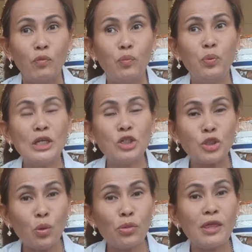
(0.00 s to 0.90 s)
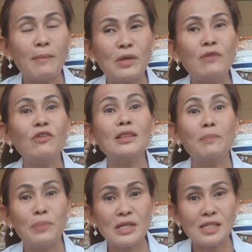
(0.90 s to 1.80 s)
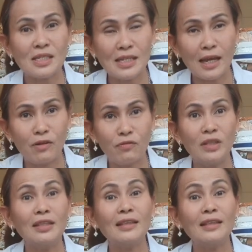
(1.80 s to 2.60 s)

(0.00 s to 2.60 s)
we show them even the business side of it,